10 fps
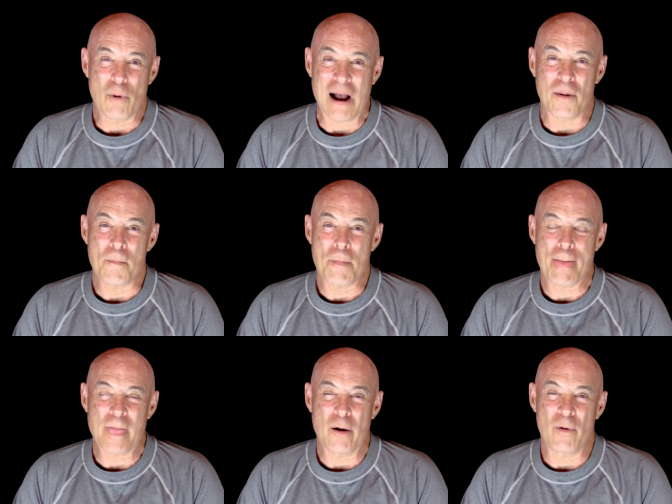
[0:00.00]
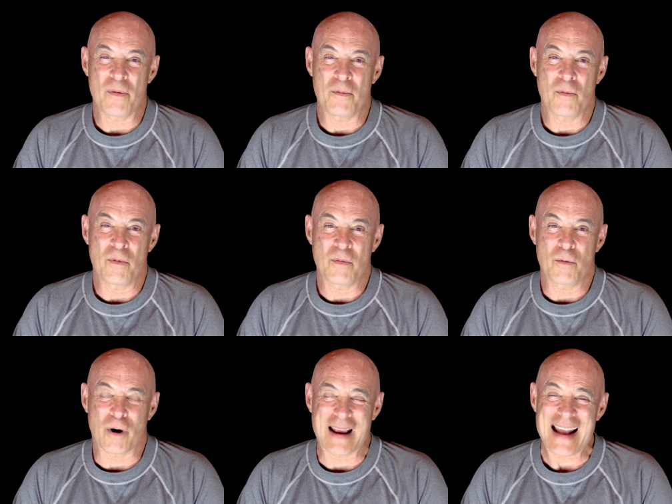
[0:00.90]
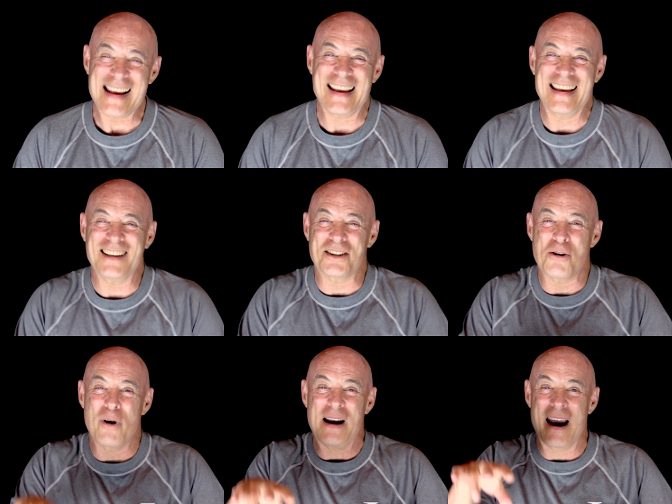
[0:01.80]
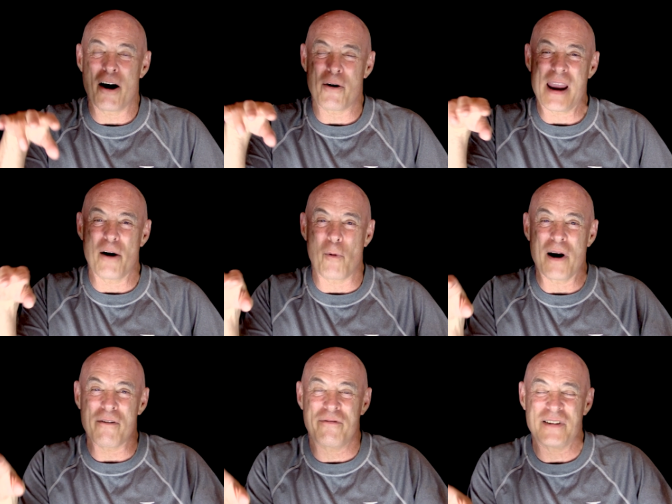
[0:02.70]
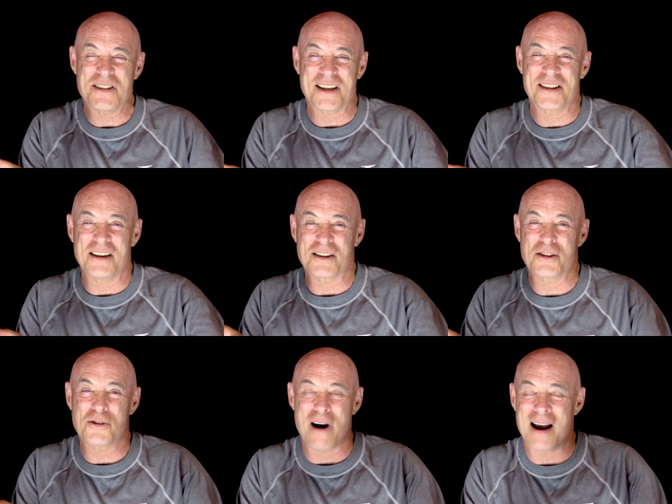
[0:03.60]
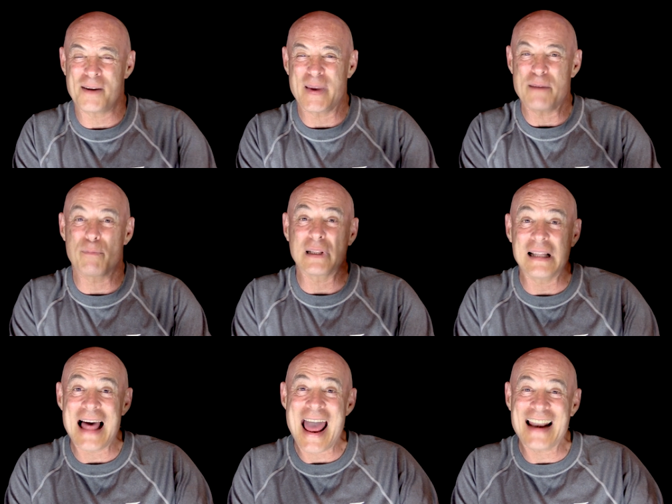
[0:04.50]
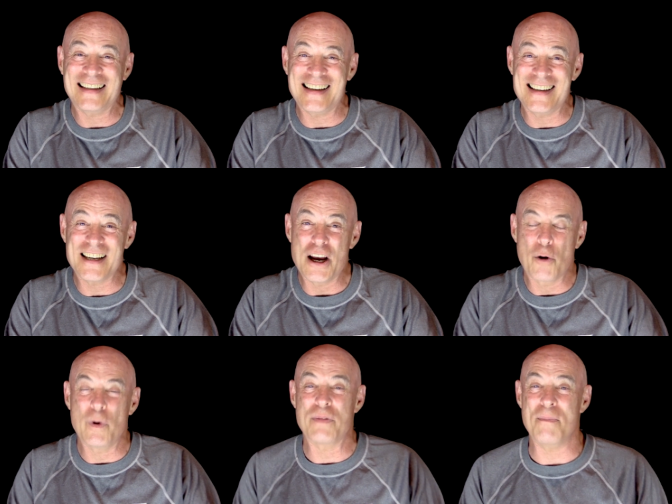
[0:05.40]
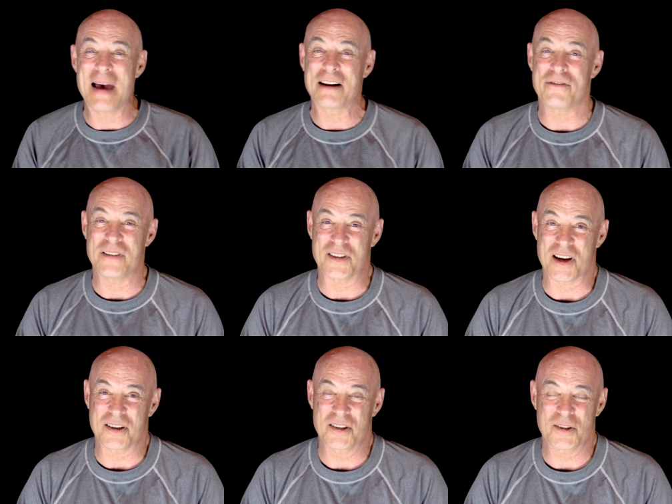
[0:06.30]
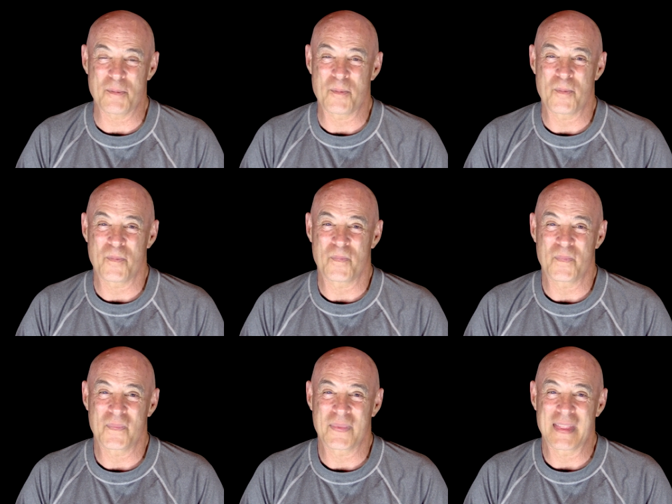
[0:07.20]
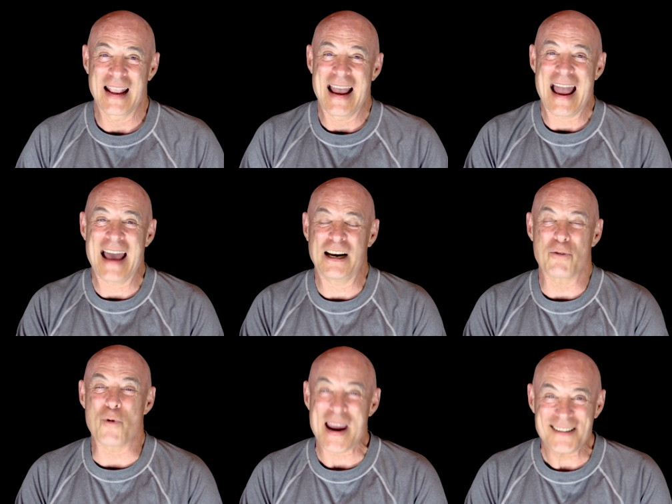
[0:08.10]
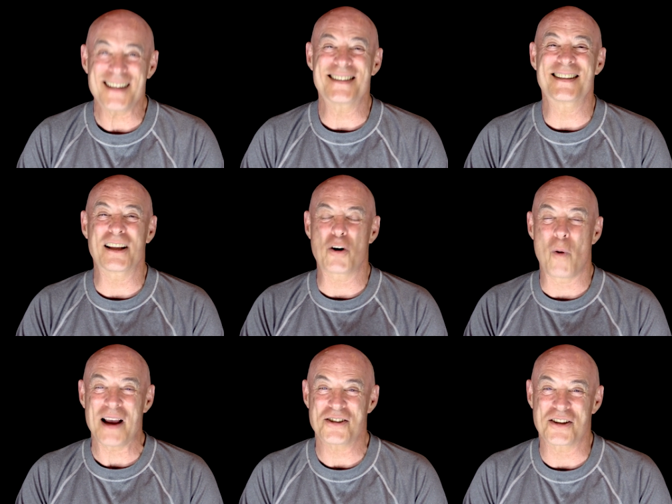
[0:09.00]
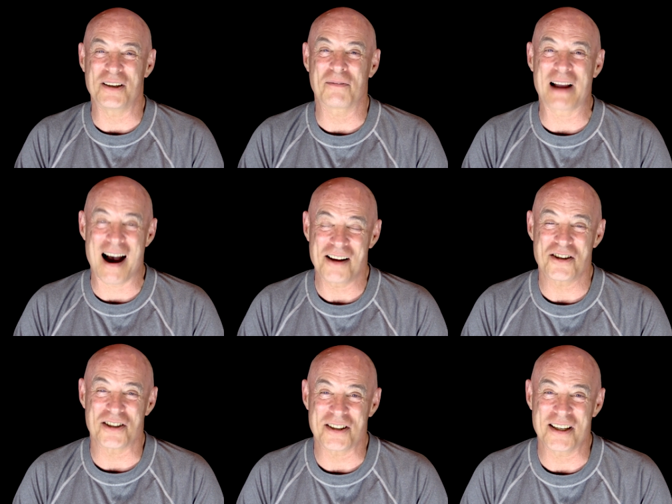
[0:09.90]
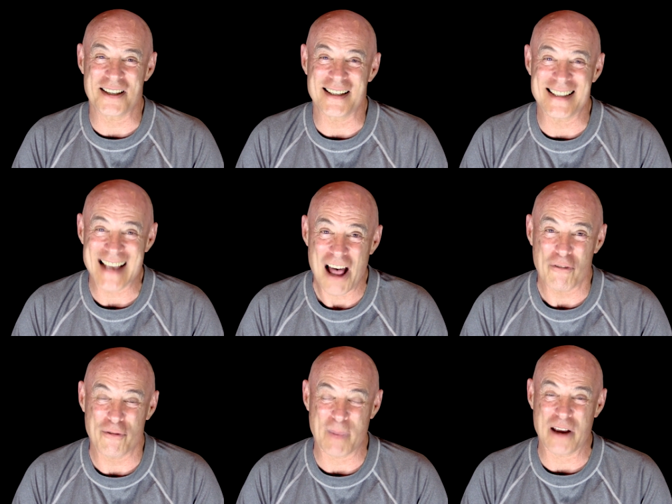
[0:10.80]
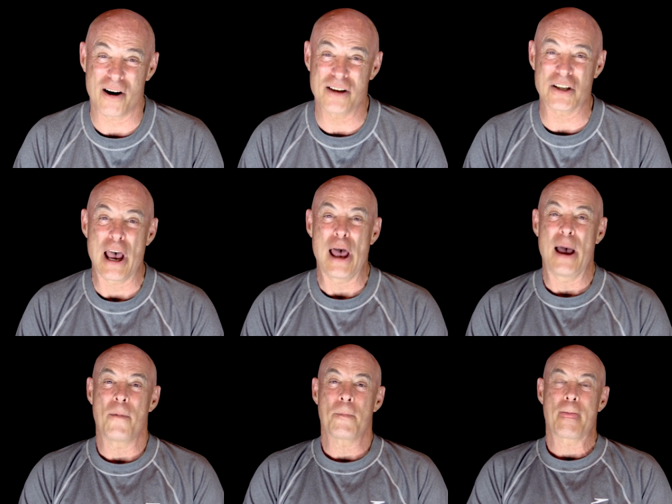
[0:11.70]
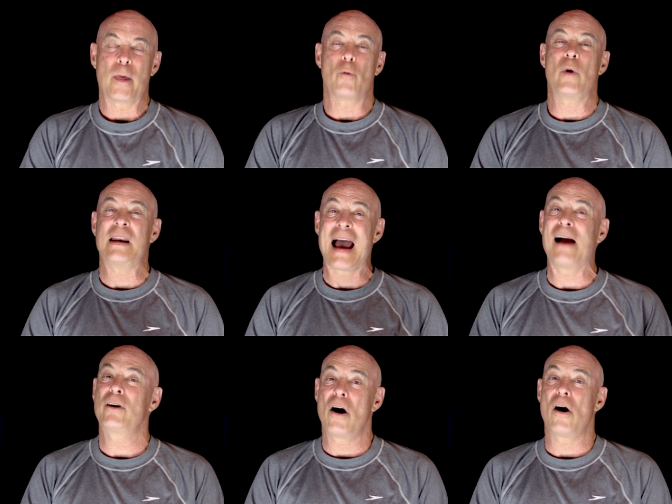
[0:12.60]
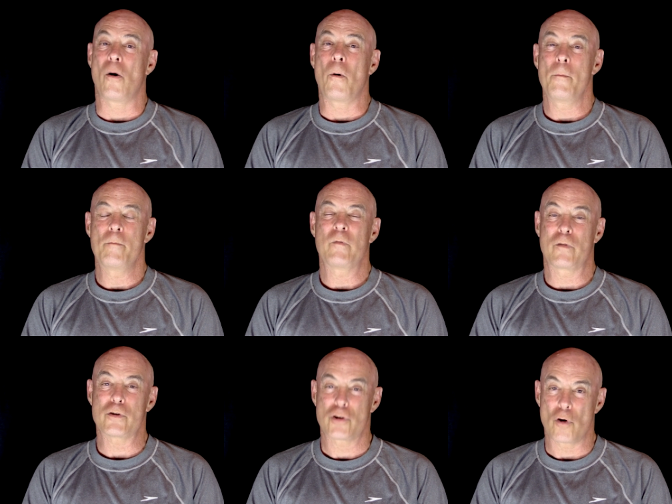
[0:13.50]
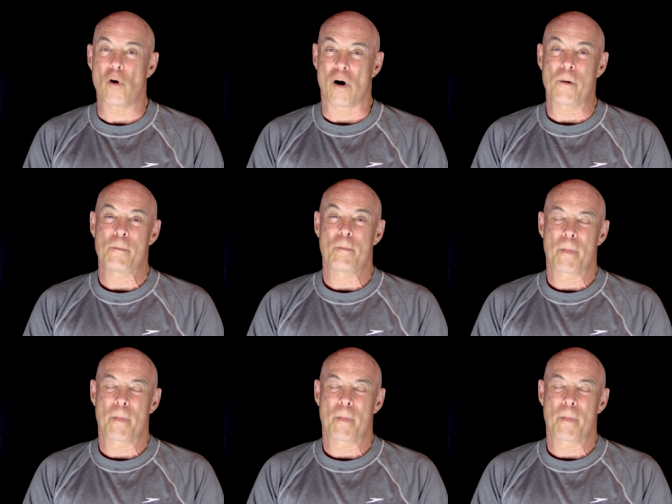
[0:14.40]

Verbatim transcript: Well, we're getting into an area where physics and astronomy blend with metaphysics. And it raises the question of consciousness itself, because we now know for sure